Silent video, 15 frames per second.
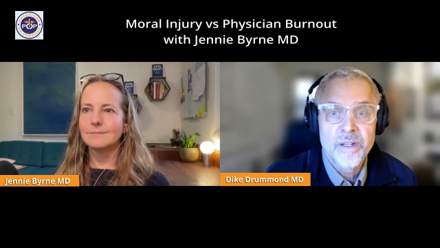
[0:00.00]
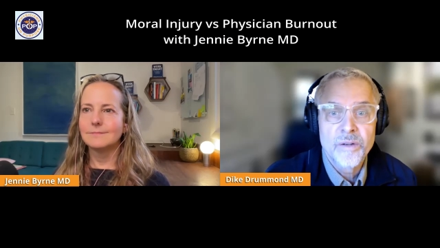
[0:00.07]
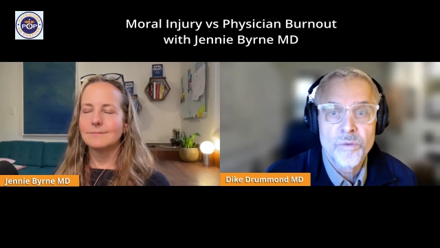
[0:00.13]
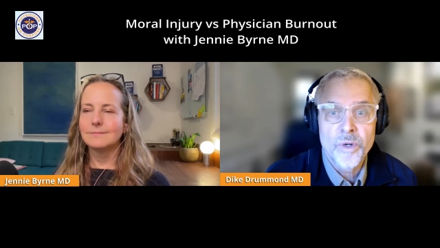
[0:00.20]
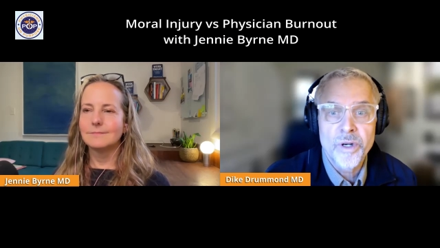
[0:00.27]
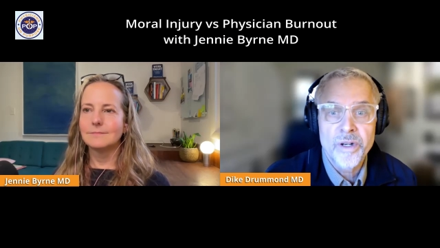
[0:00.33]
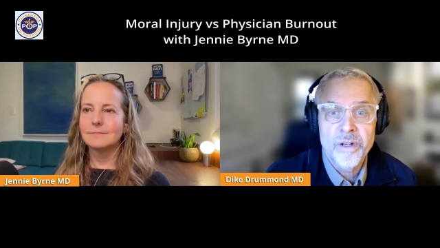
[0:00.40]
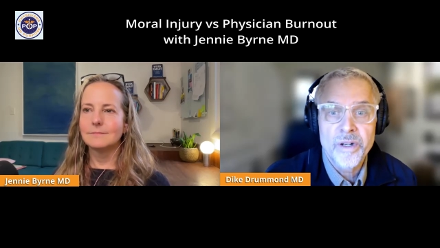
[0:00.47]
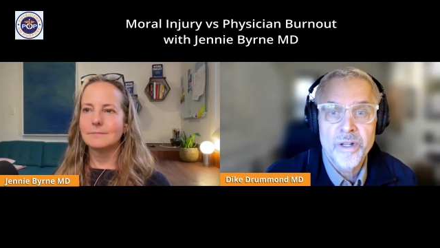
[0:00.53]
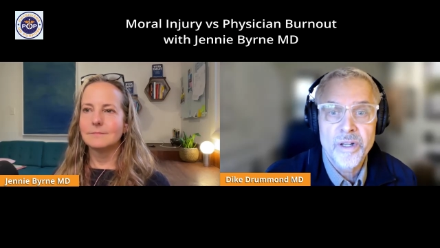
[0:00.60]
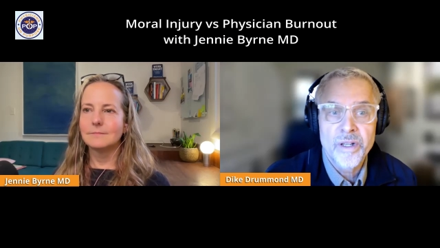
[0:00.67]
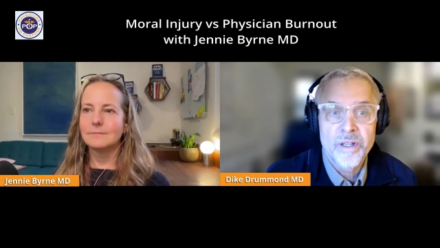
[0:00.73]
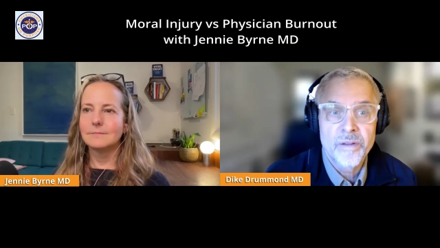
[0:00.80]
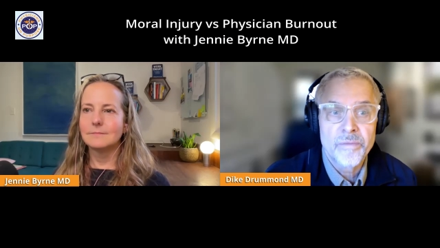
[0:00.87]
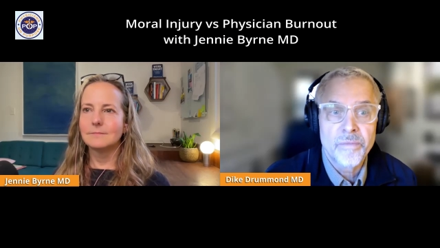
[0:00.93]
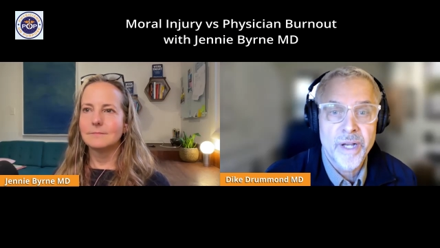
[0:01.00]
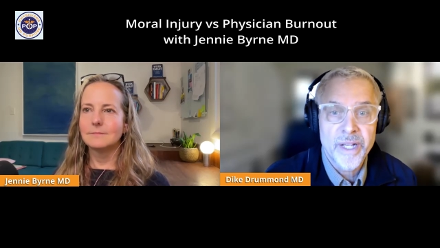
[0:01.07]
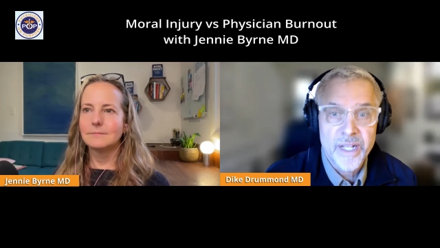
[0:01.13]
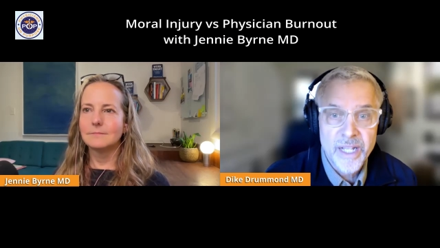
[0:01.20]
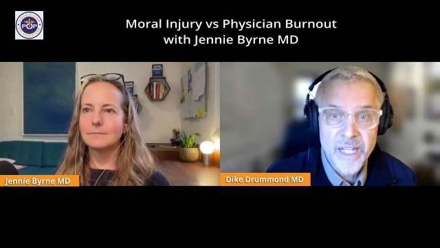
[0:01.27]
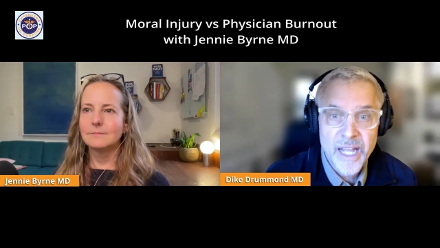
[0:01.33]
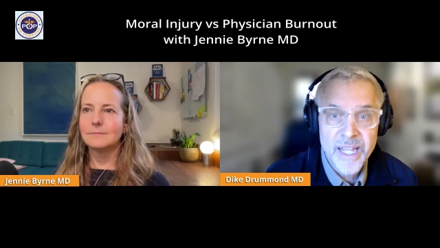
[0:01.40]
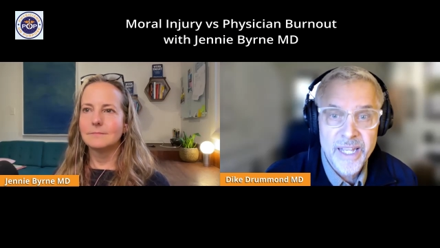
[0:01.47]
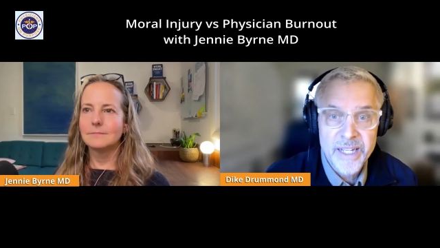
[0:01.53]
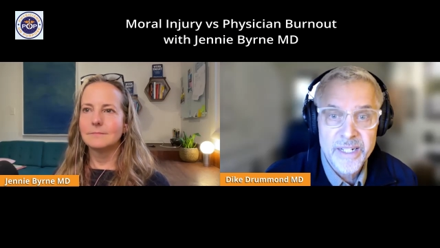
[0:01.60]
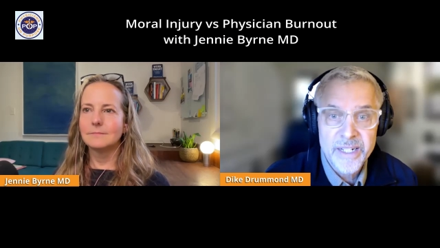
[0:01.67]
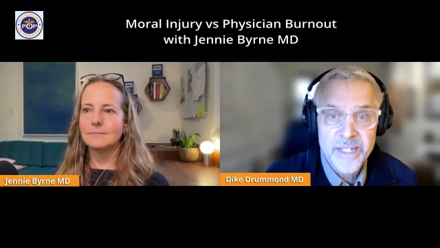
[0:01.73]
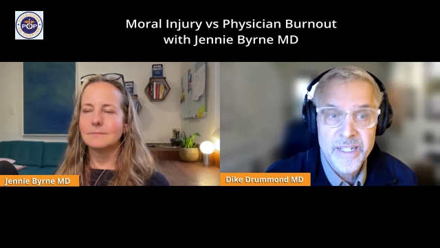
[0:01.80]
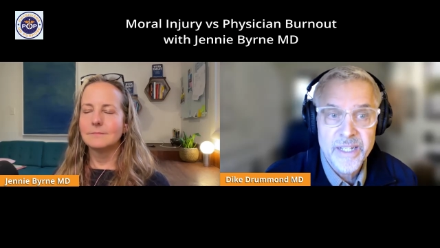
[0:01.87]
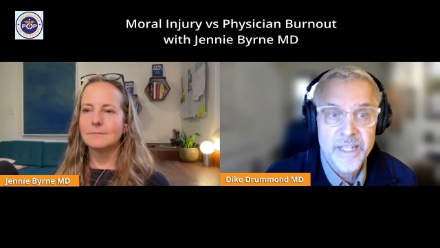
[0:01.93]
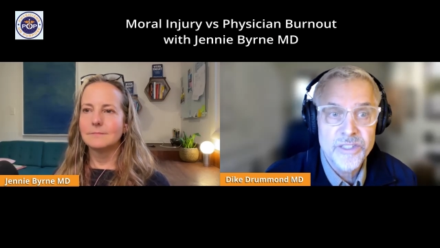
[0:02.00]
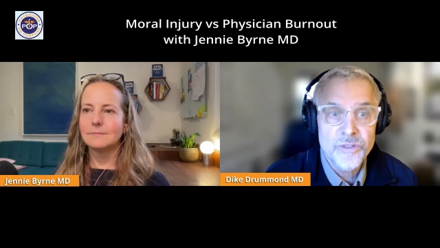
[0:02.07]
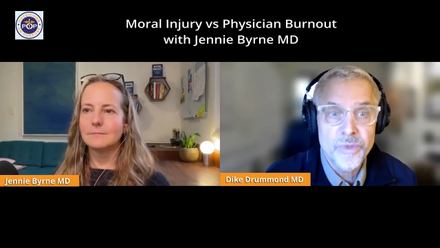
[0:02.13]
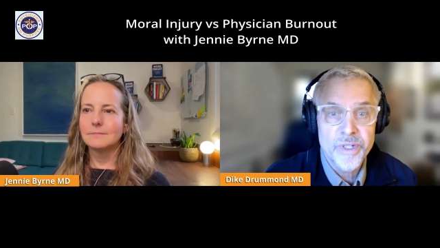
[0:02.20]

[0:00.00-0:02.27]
Speaker 1: where my client has